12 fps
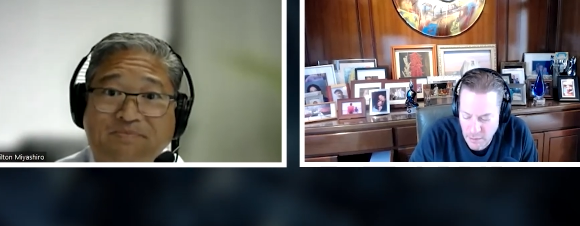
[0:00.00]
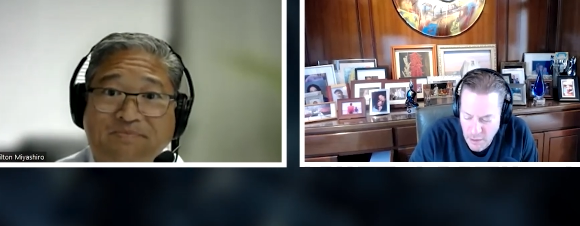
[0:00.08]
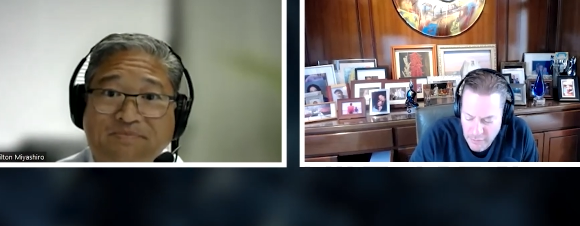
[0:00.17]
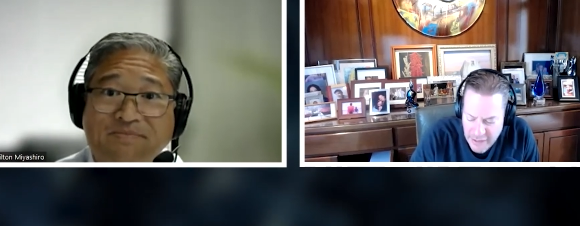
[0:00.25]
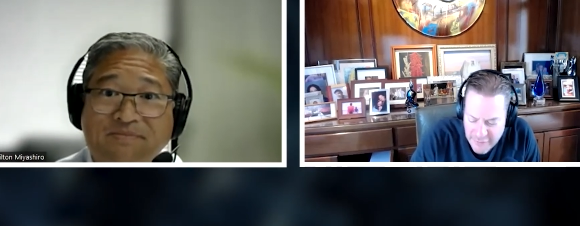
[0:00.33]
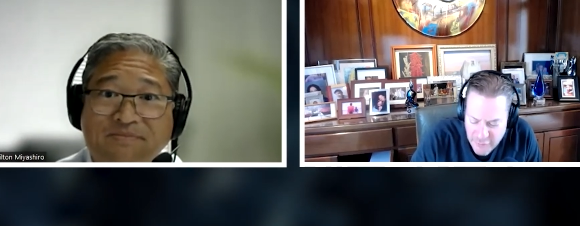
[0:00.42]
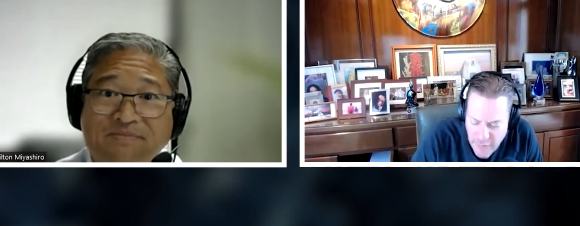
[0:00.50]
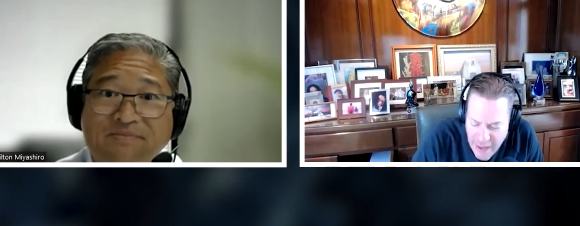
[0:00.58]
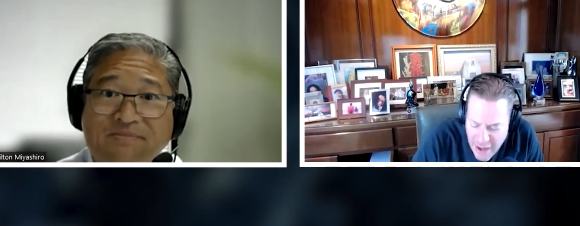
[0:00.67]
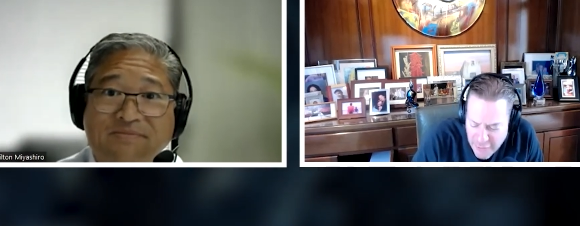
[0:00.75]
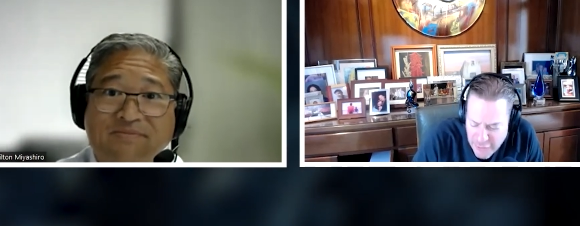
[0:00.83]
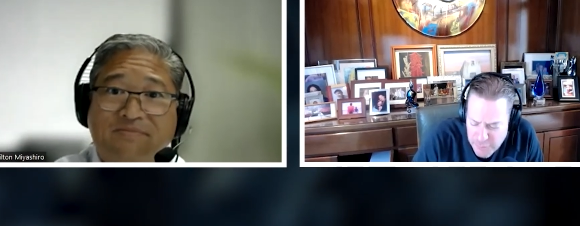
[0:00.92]
Speaker 1: Okay, so
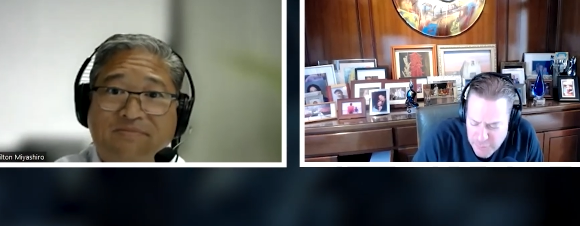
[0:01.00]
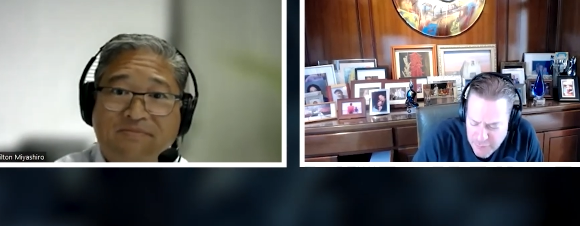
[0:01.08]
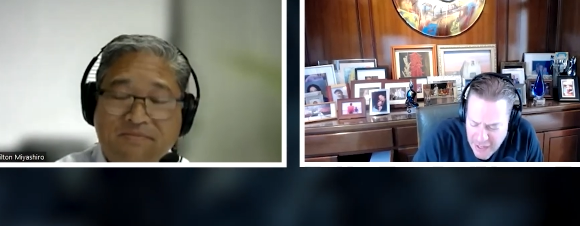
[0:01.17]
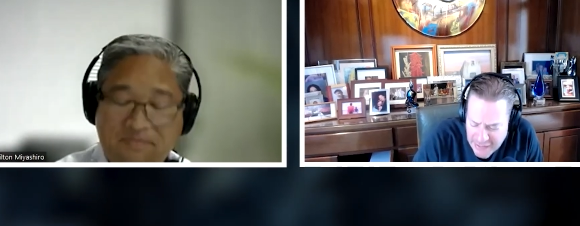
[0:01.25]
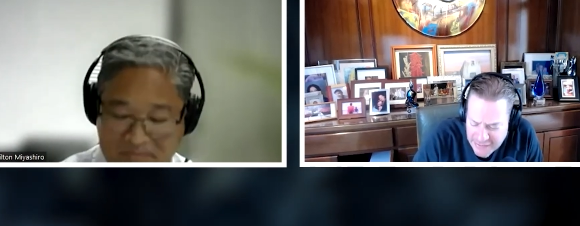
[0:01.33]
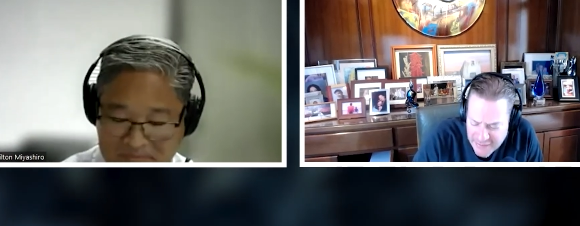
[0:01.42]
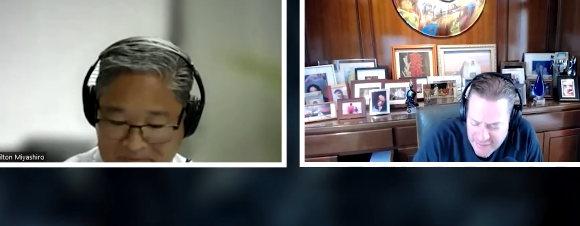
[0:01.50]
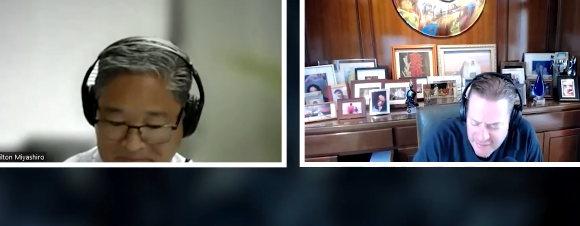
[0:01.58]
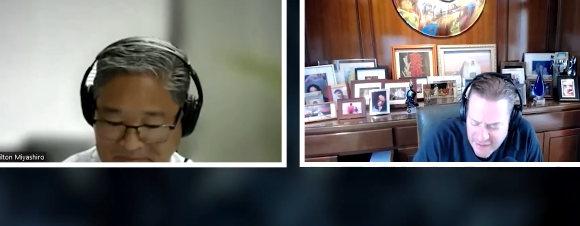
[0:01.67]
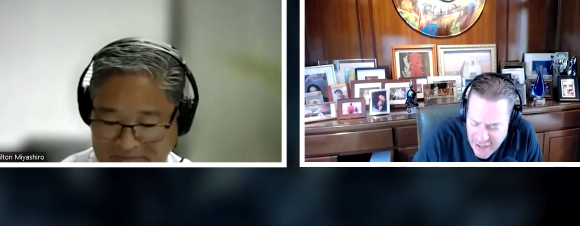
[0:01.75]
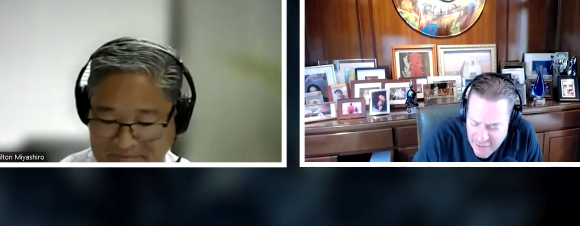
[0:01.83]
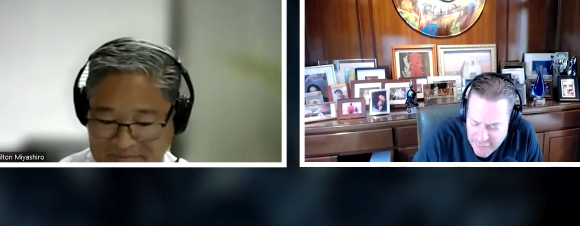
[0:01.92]
how you practice is
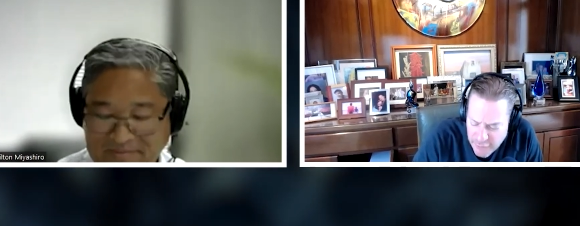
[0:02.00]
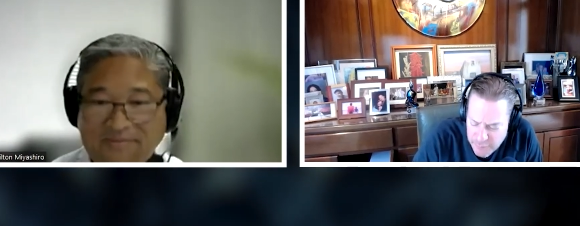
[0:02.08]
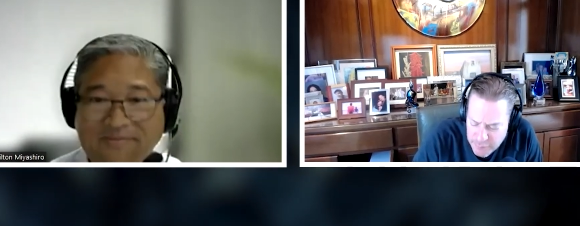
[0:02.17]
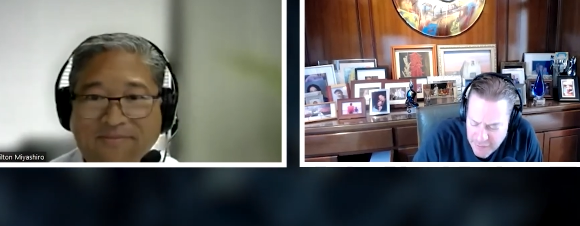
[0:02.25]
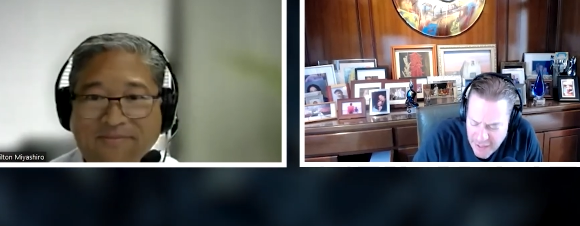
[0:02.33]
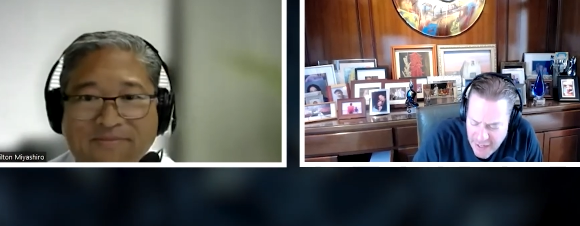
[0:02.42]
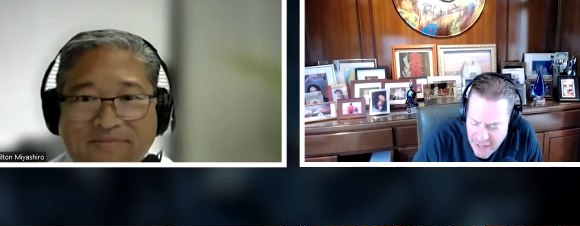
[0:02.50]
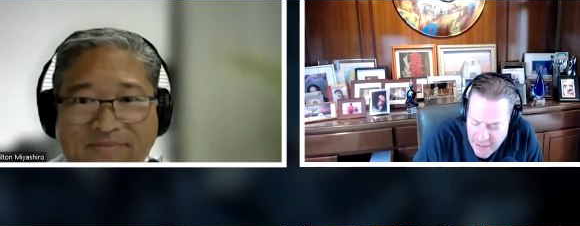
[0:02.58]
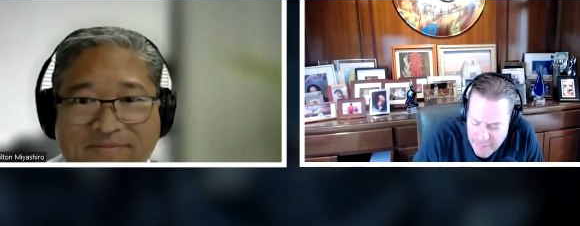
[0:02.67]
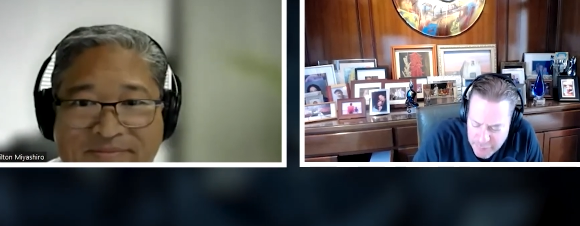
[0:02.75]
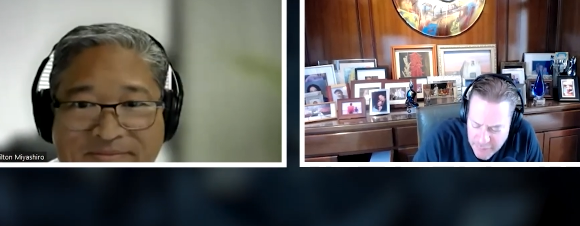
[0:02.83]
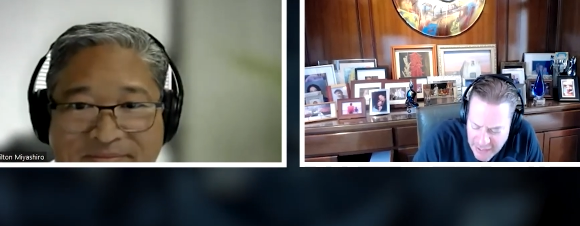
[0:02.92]
how you play
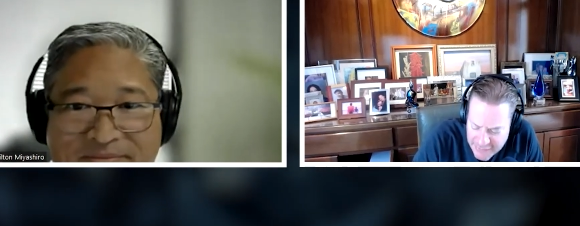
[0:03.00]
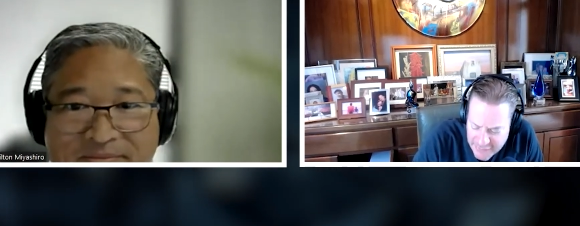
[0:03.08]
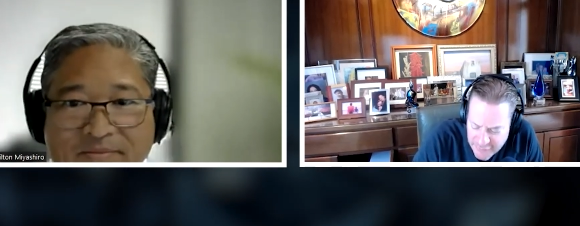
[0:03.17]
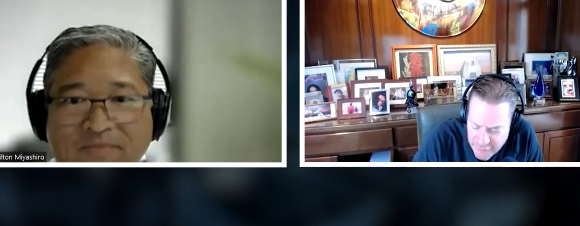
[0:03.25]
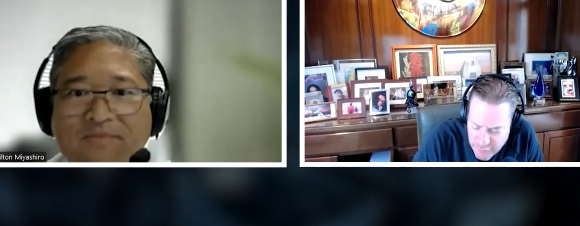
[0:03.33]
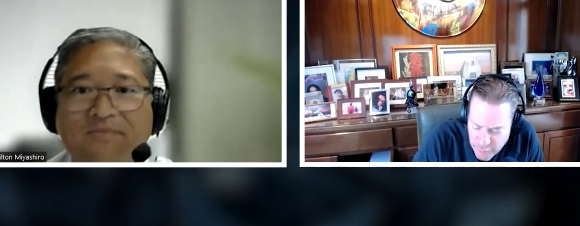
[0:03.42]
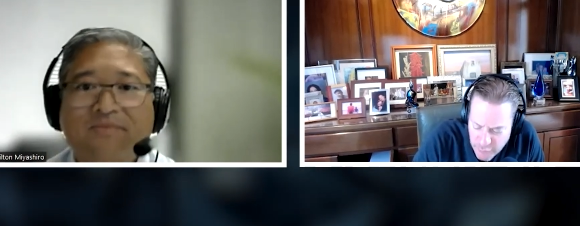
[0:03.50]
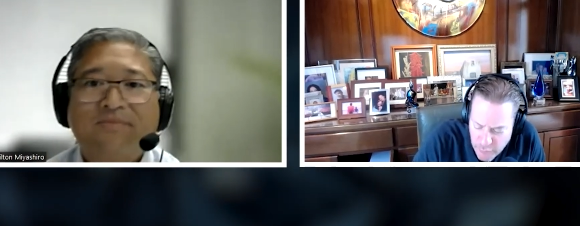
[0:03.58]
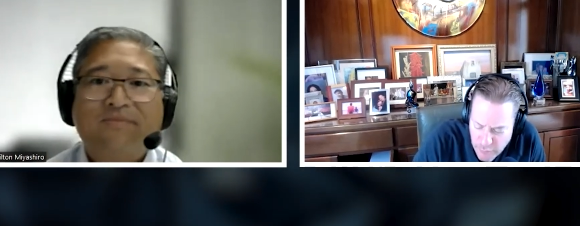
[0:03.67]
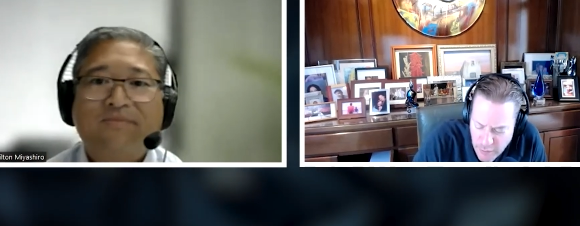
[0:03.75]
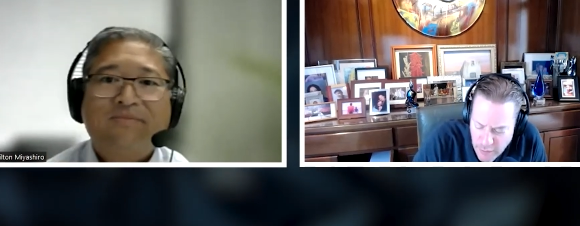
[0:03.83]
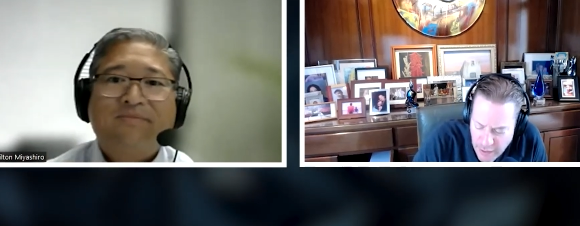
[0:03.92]
and practice
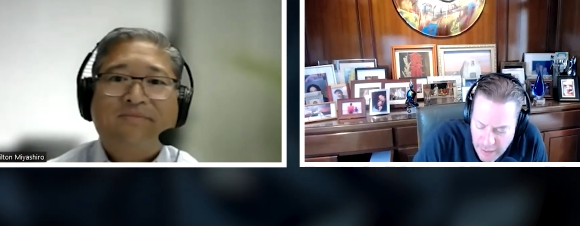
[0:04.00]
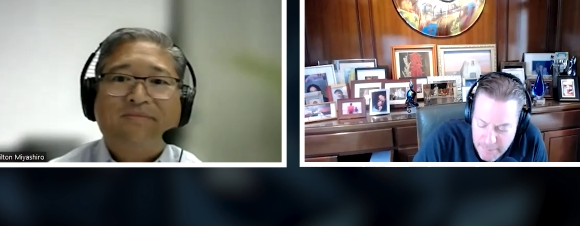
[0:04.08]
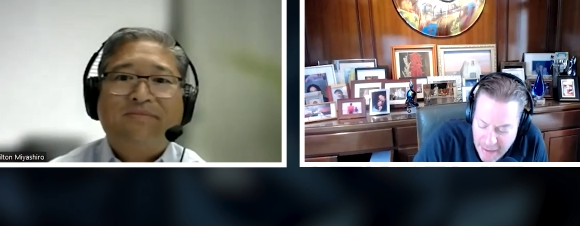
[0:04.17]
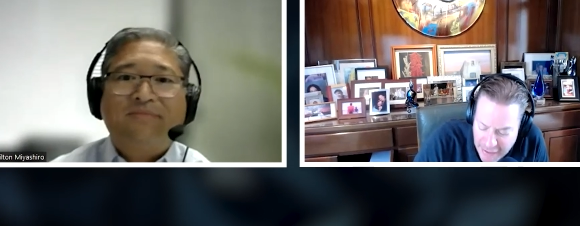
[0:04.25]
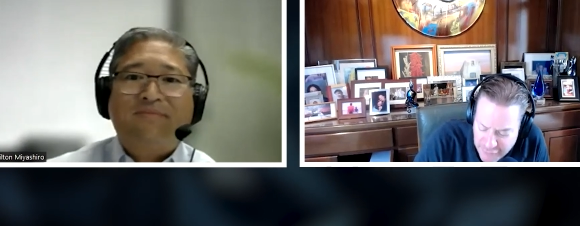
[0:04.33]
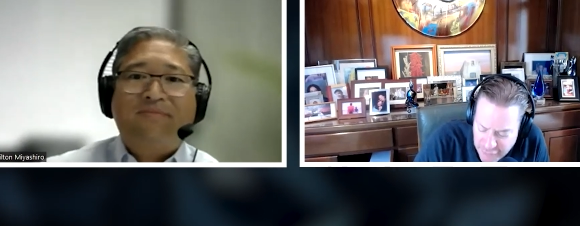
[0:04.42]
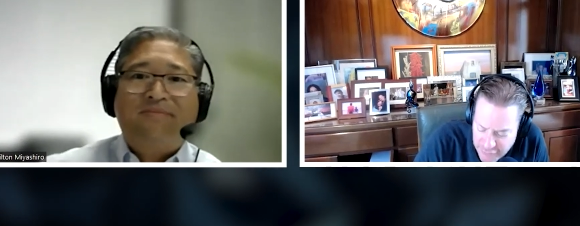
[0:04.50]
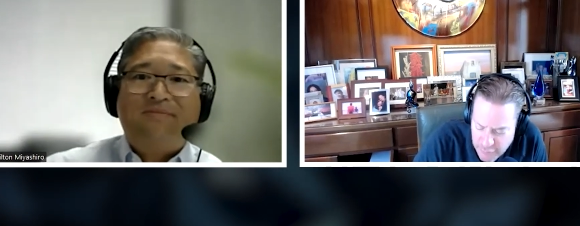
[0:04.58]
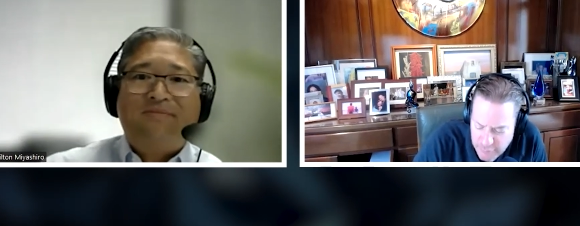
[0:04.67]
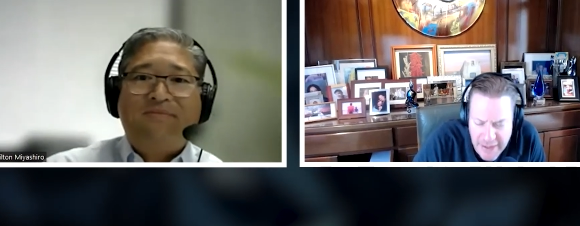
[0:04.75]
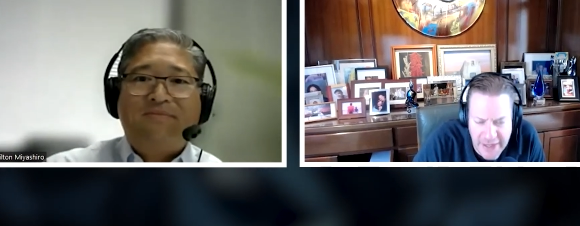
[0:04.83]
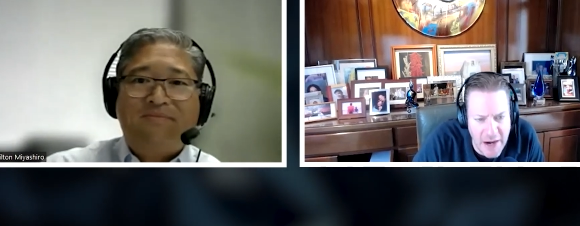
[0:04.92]
through and mastery through
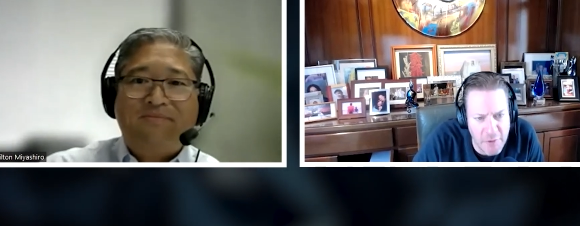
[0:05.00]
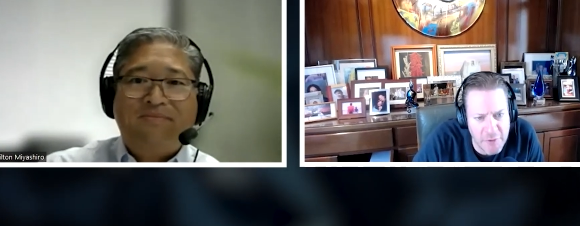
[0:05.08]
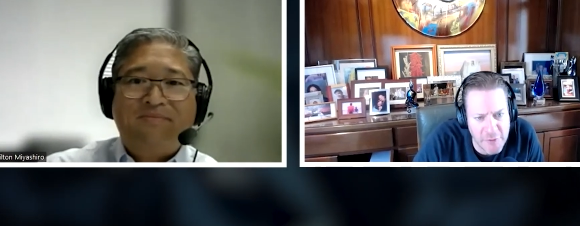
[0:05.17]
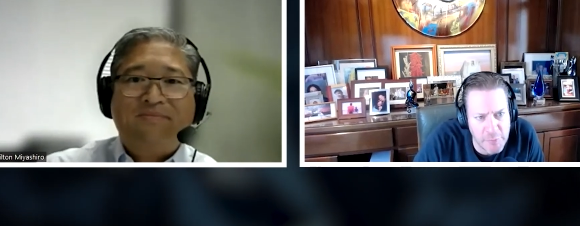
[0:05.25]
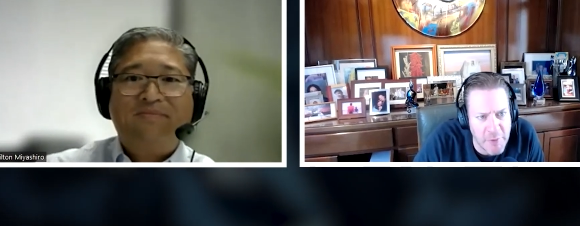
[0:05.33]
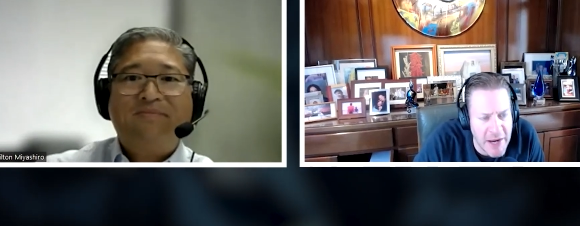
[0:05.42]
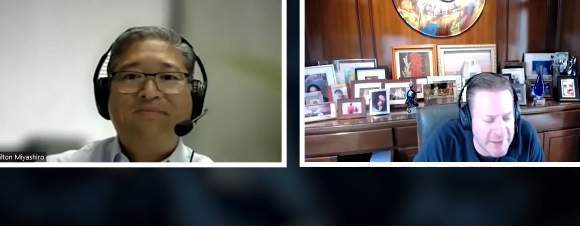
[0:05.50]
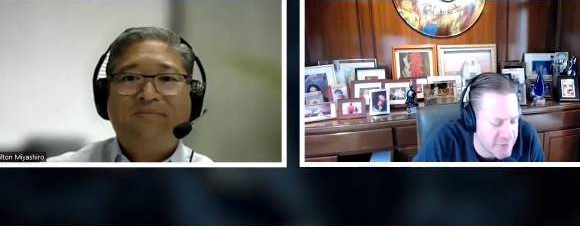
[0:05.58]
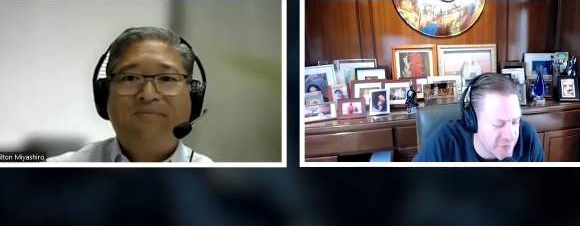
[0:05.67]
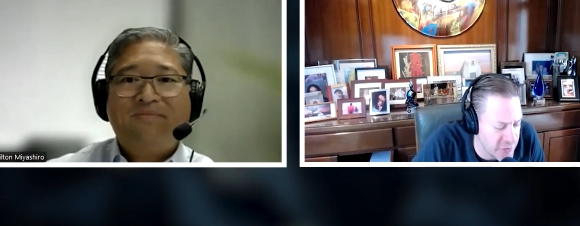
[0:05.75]
many hours of practice.